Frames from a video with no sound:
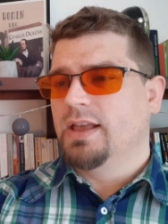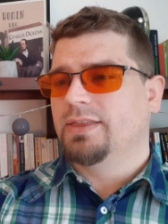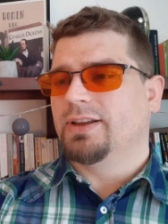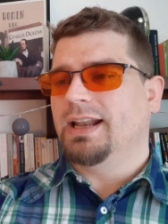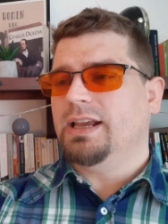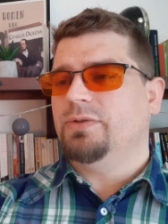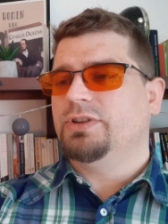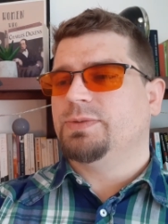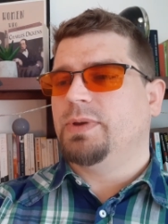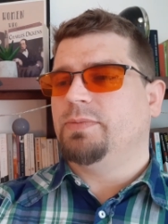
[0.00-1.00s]
The
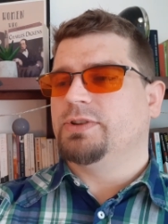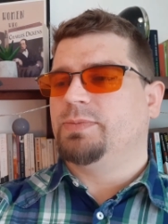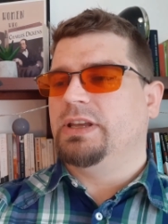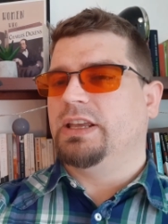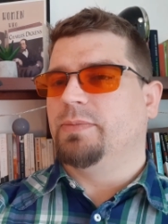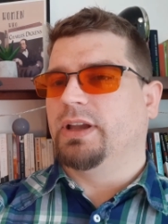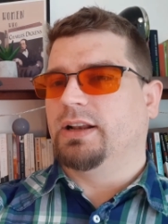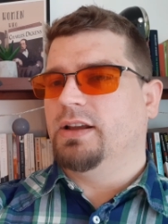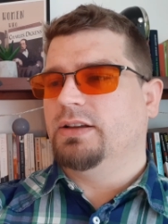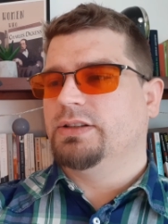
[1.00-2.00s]
languages people speak in my
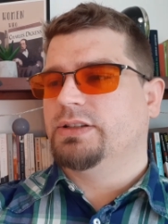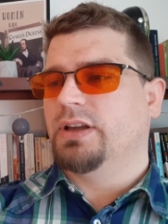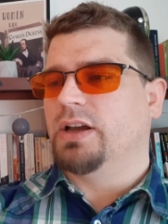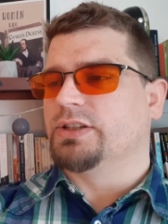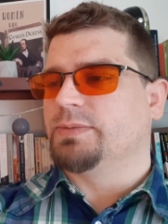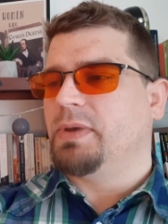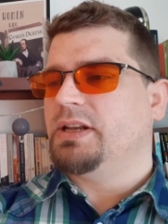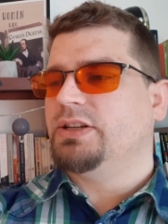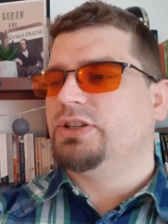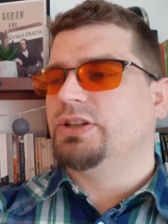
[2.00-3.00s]
class are
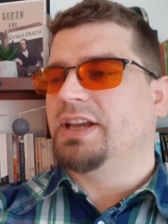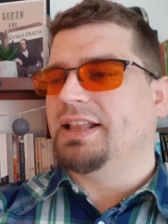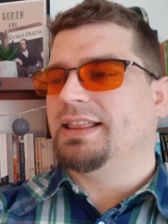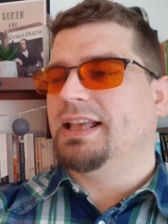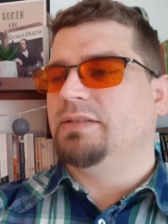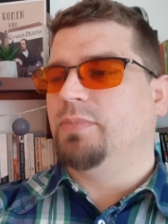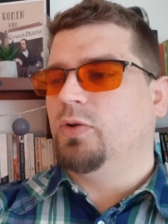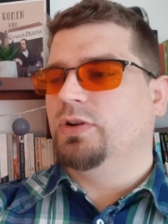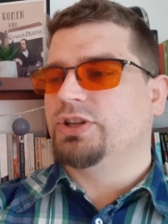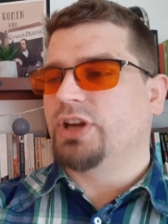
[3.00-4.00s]
Spanish, Catalan,
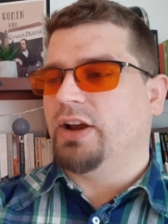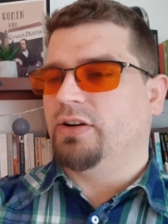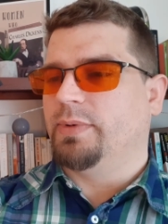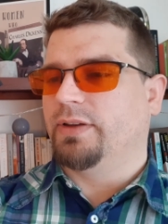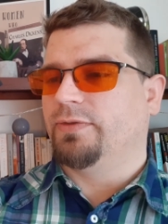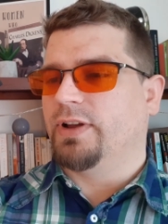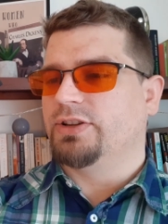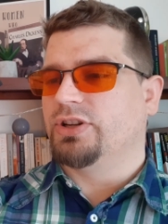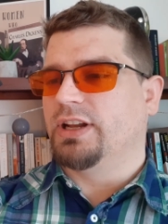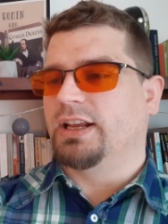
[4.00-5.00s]
Polish, Arabic, French
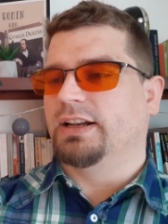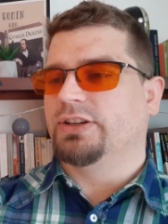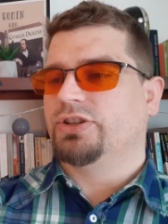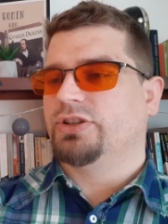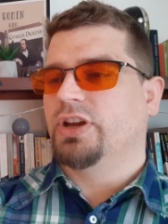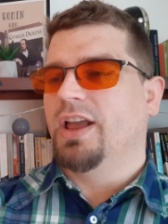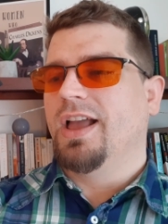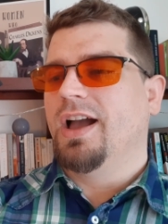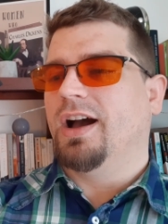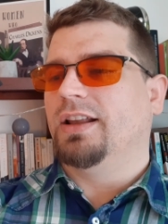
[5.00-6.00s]
and English.
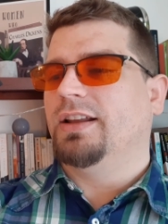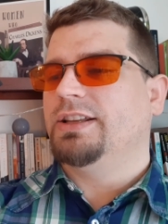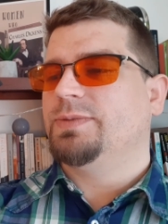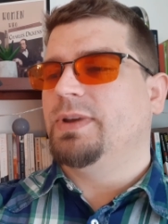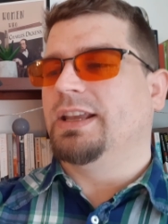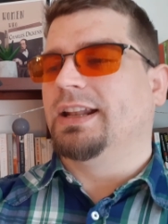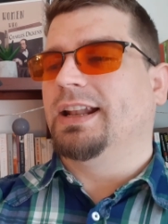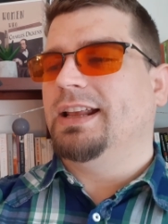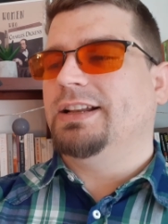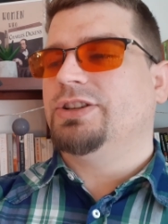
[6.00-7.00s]
I like speaking in
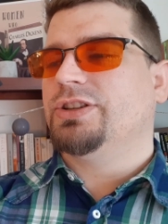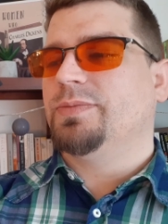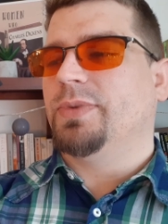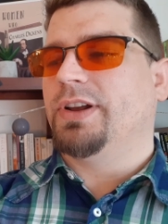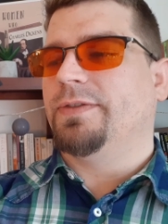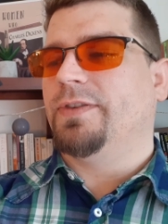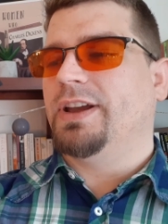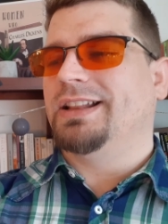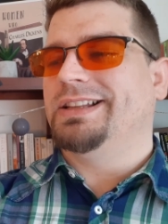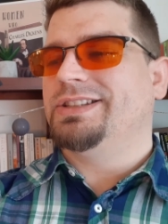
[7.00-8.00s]
English, but I
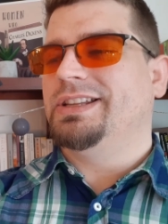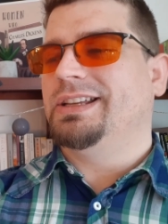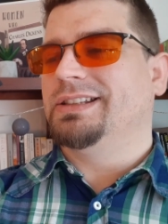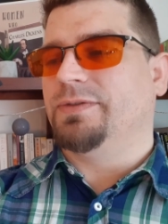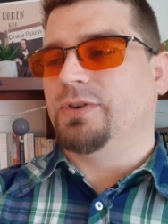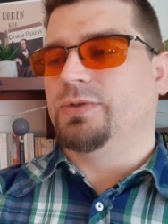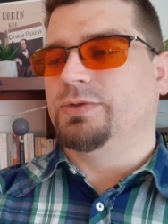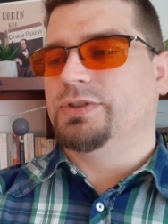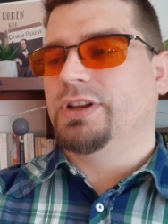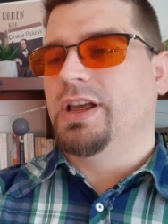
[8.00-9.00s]
find listening
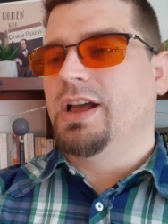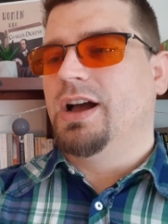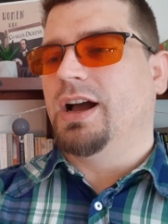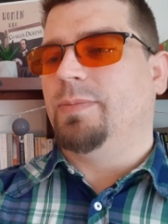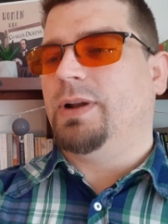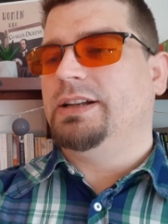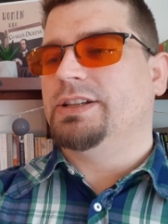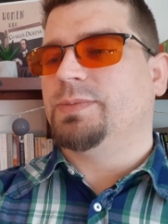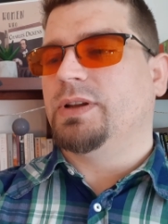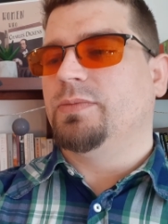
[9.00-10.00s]
difficult. I plan to
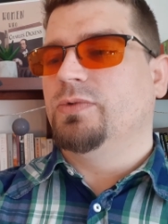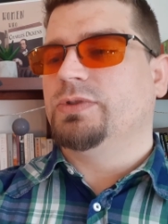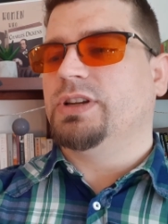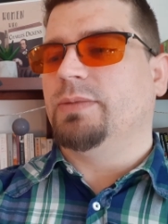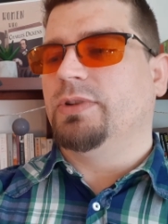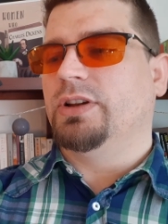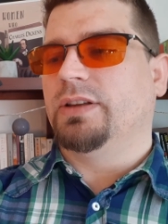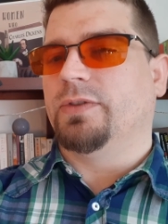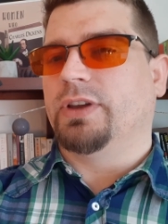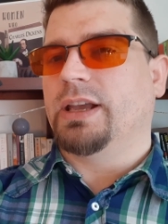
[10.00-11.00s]
spend more time learning
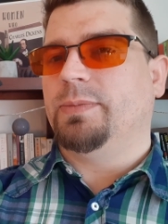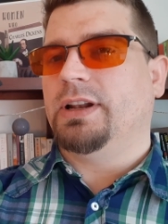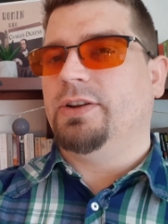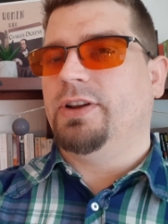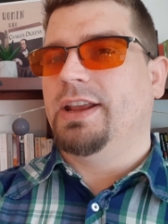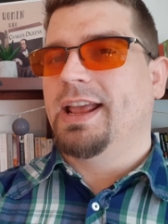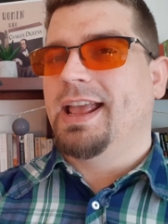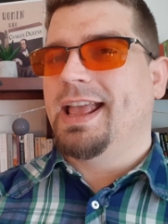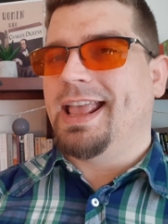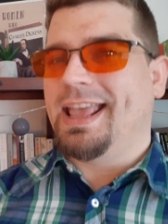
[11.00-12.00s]
vocabulary
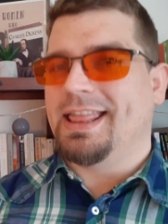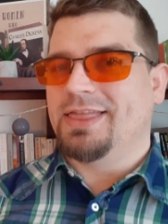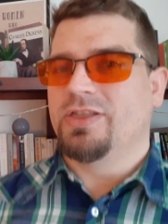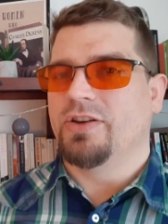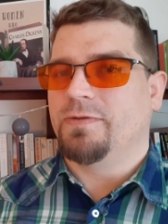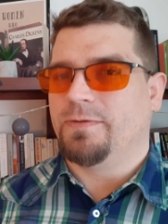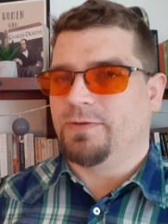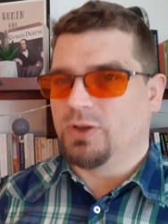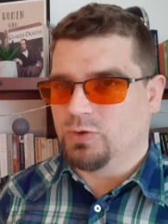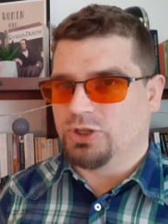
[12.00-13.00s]
in the
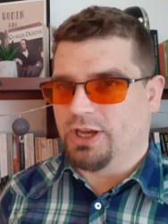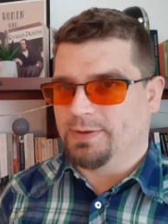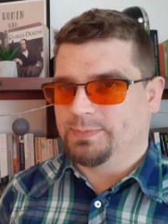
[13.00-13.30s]
future.